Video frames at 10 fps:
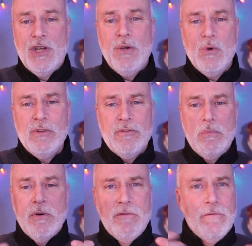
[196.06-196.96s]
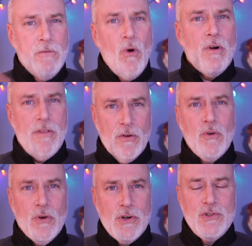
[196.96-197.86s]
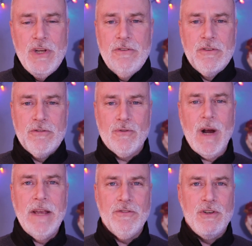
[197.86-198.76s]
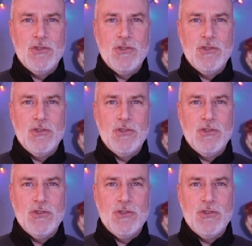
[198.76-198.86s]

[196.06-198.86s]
was before the Lord Jesus Christ,